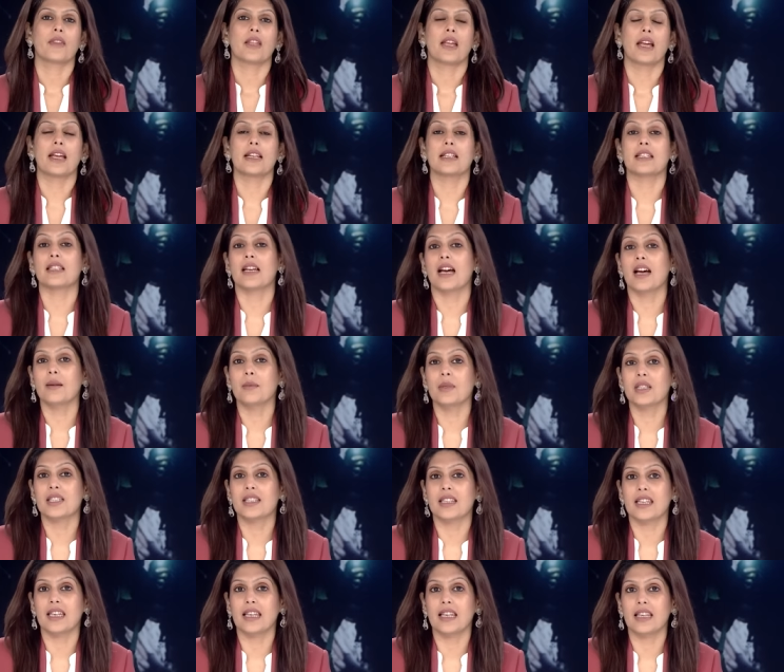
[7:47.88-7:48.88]
And time
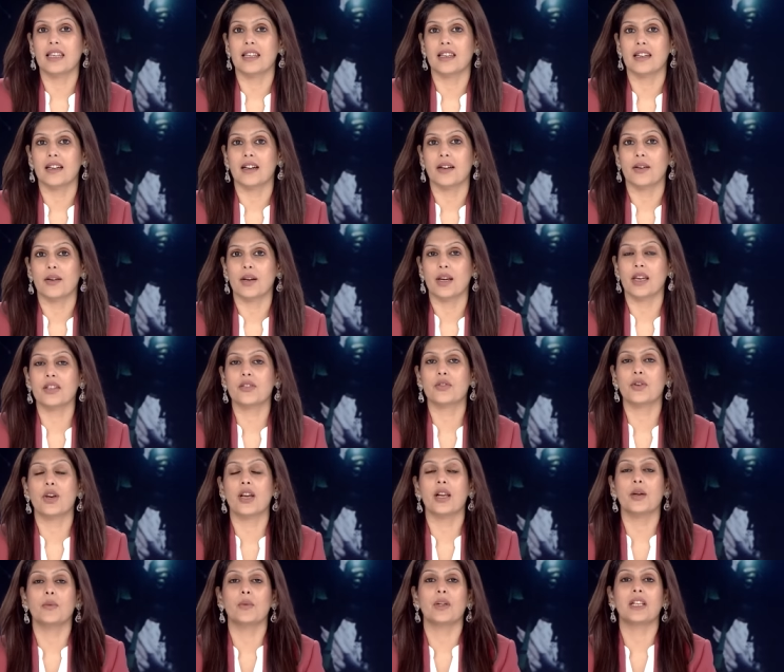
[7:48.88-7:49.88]
is key here.
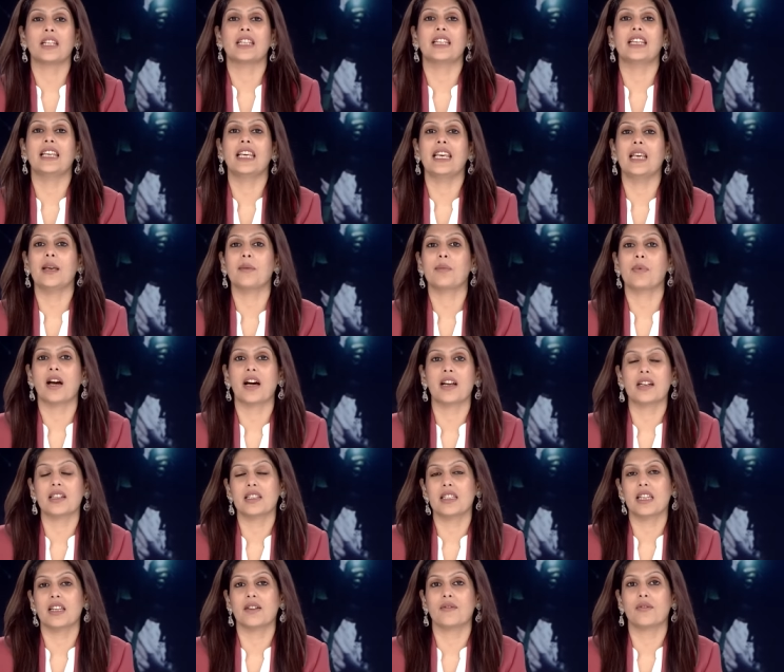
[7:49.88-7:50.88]
Israel will keep
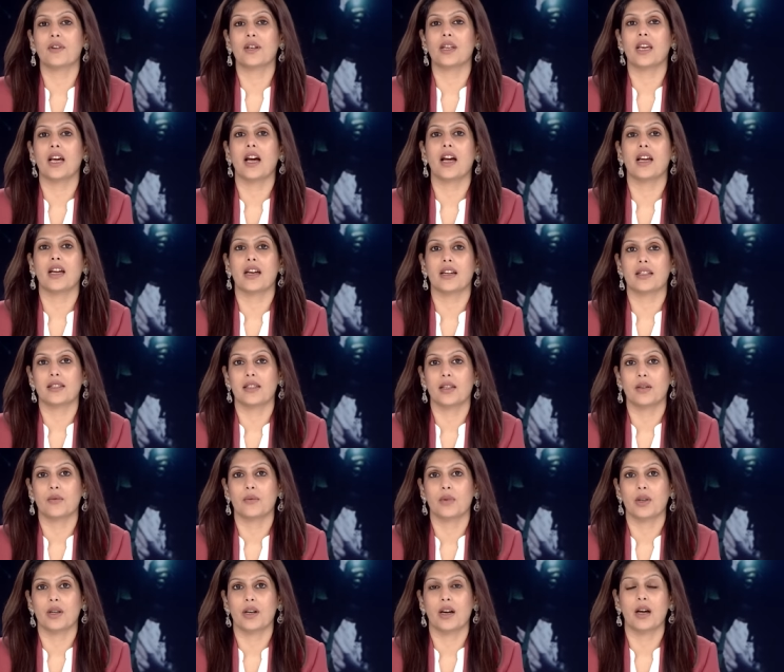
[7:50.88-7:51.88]
hunting for Yahya
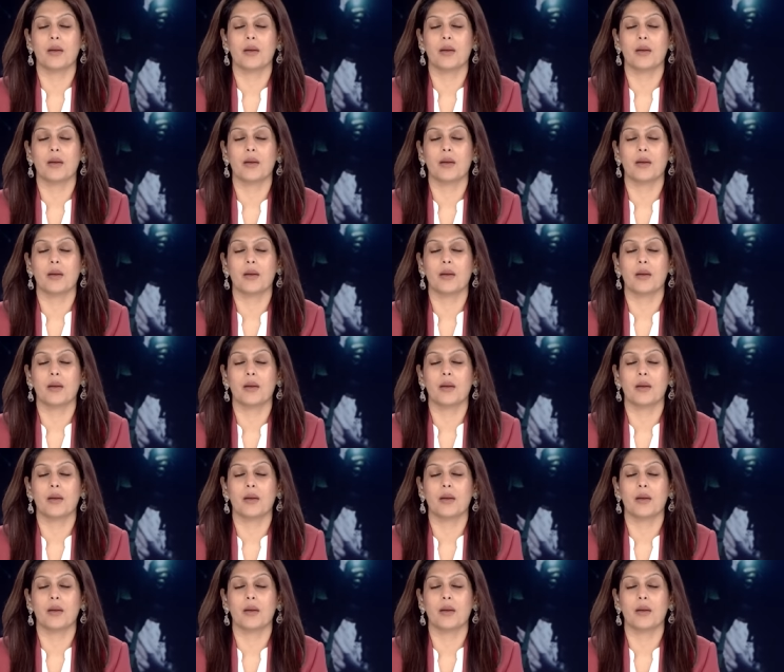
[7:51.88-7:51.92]
Sinwar.